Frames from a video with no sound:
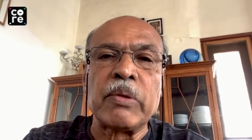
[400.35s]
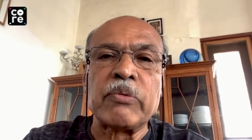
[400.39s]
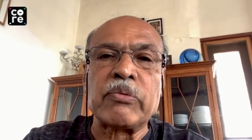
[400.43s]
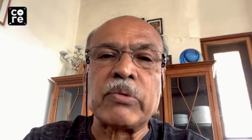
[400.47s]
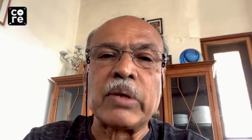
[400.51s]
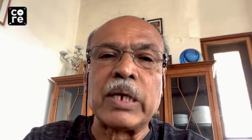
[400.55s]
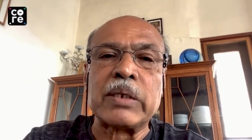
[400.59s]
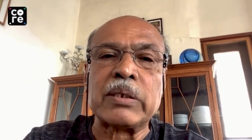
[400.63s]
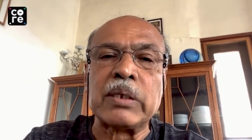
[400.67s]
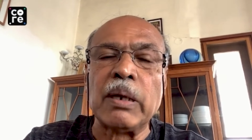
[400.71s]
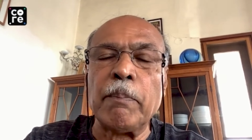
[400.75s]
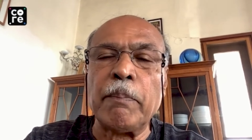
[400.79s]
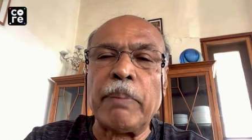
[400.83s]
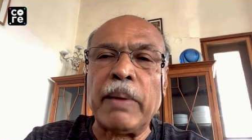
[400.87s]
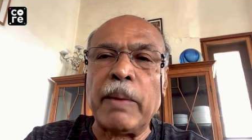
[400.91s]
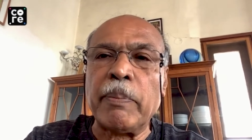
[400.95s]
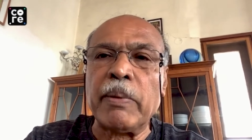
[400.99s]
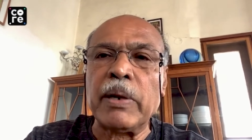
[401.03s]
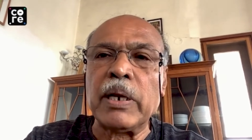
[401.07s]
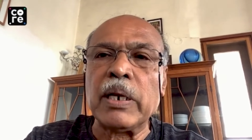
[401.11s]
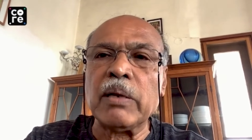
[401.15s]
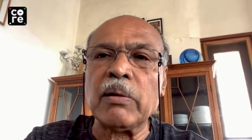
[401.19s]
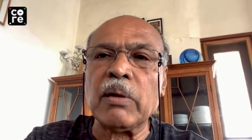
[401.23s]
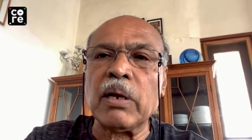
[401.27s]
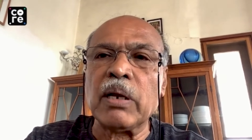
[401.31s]
there are some
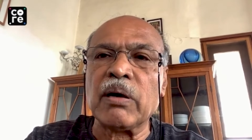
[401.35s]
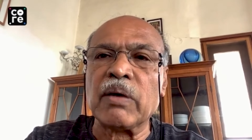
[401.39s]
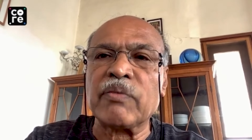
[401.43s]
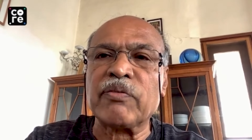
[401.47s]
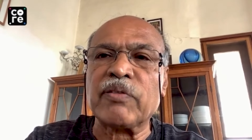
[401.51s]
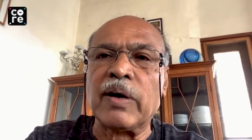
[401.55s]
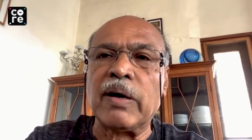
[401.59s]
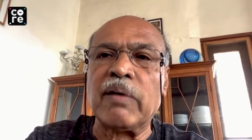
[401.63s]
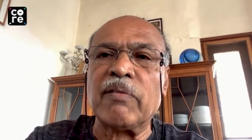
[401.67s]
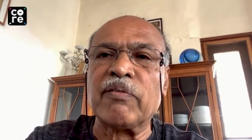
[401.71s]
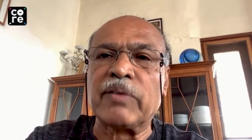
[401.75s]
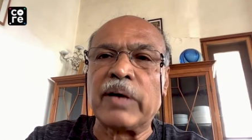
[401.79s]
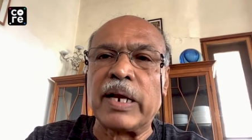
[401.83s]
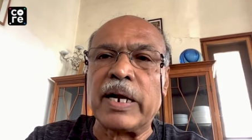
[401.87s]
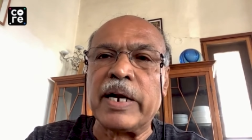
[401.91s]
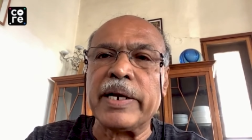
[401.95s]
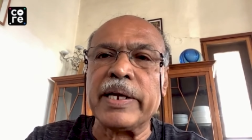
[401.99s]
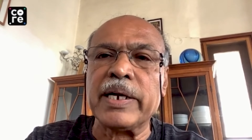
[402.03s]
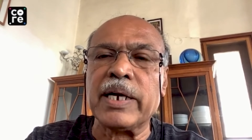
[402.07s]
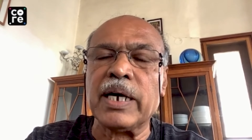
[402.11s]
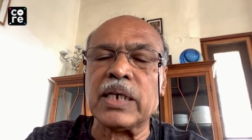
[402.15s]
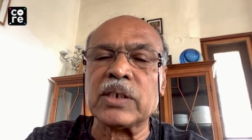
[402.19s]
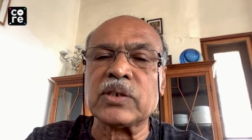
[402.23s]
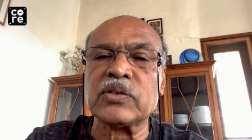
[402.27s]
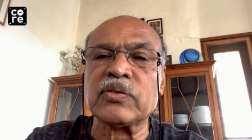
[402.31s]
people, uh,
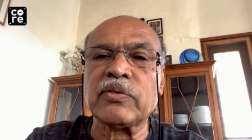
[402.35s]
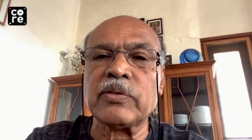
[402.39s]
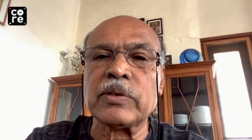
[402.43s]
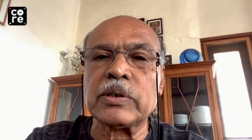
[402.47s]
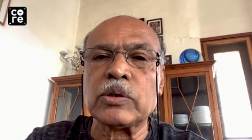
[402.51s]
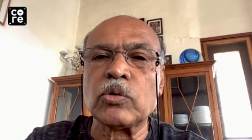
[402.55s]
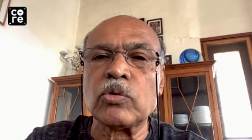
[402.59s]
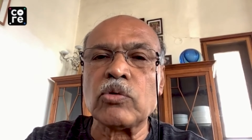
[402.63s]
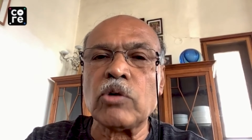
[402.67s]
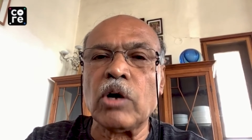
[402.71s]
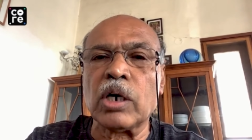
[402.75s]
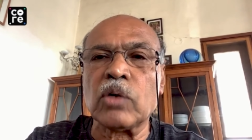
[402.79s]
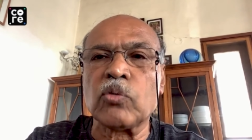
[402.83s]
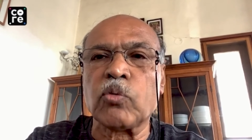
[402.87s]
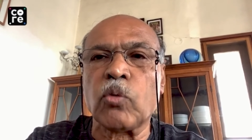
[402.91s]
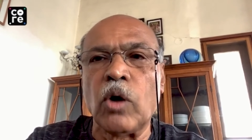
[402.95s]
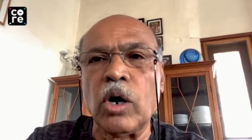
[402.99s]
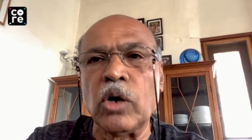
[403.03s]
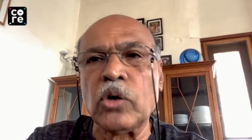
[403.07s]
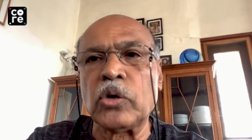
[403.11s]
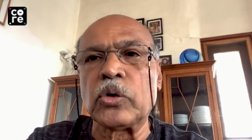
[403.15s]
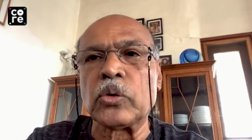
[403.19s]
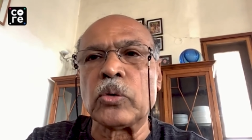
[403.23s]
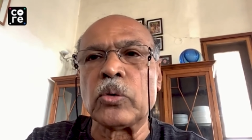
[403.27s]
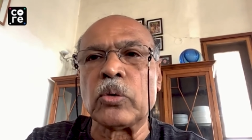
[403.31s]
Kannadigas, do not
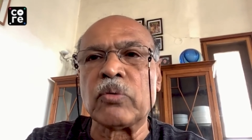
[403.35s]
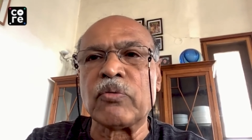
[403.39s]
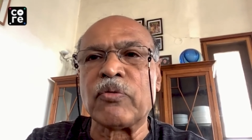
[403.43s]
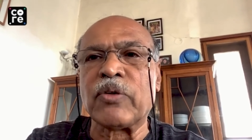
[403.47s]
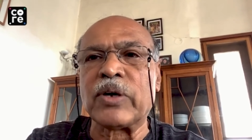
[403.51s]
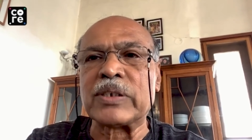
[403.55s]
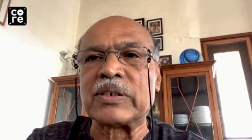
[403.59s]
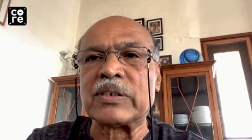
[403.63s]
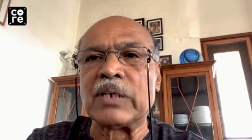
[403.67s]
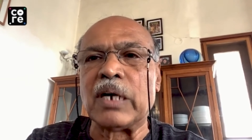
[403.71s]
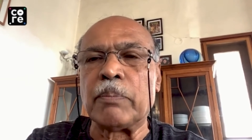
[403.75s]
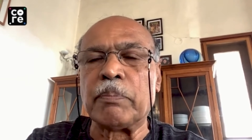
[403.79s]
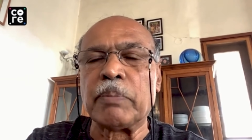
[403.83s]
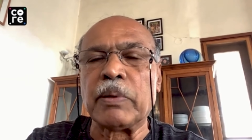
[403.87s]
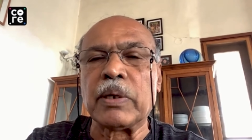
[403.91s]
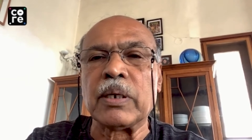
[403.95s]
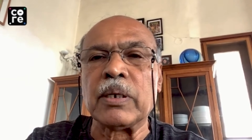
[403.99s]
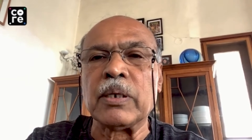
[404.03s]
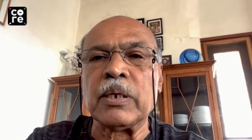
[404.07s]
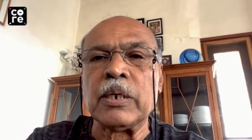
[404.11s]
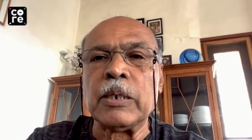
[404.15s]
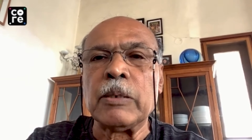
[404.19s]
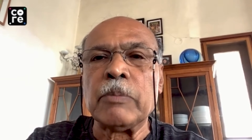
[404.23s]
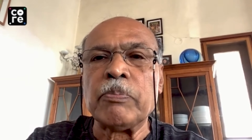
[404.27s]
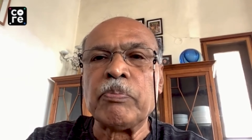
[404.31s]
want to, for example,
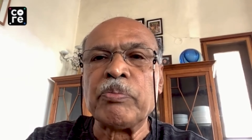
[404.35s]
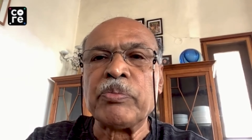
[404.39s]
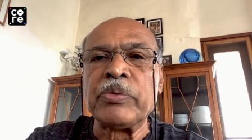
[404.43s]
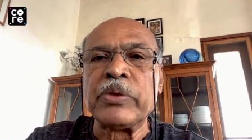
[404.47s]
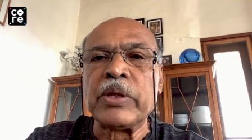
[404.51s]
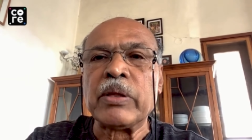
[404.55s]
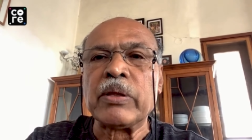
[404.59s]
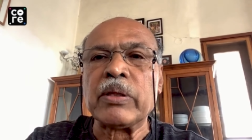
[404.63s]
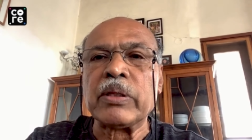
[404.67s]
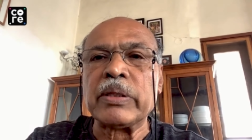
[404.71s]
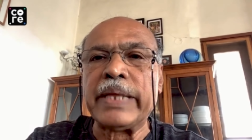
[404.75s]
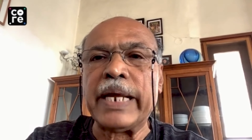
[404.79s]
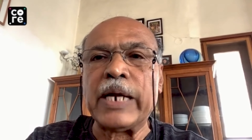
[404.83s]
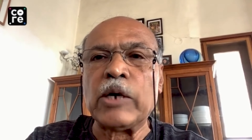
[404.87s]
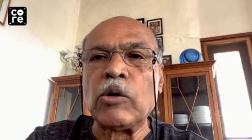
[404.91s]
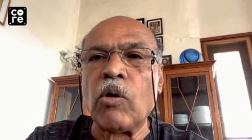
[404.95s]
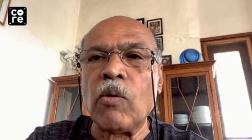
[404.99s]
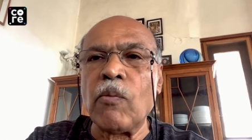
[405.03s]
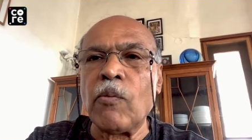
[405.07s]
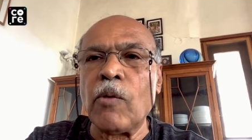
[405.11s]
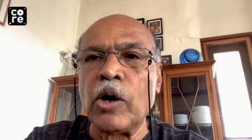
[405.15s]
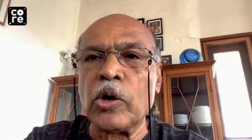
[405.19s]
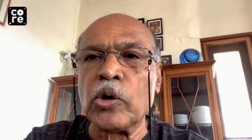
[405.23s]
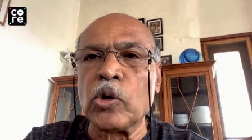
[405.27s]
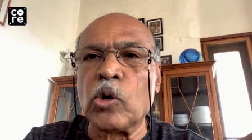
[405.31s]
they
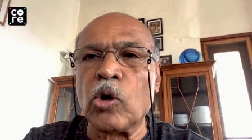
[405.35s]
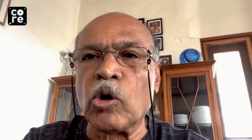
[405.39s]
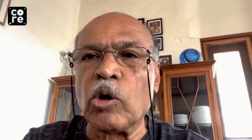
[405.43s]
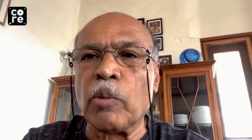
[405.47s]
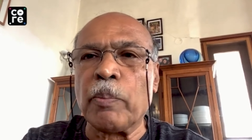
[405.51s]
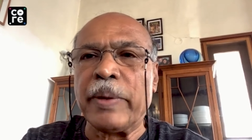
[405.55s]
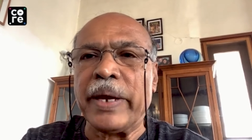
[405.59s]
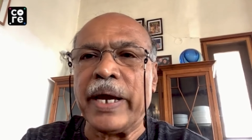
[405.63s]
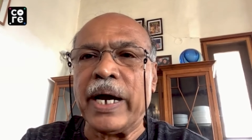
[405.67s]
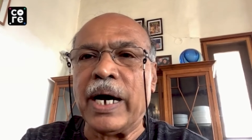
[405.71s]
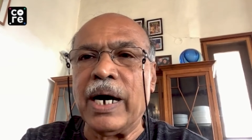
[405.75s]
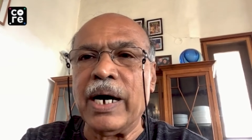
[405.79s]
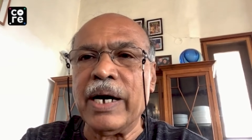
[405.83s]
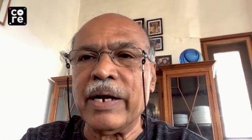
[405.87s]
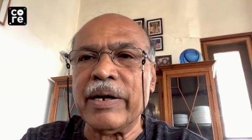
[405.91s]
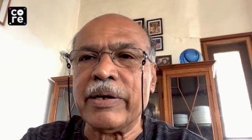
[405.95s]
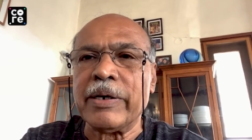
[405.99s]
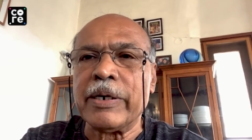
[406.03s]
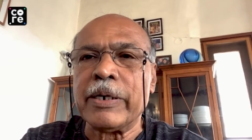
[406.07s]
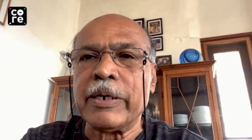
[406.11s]
don't want to go to Bihar.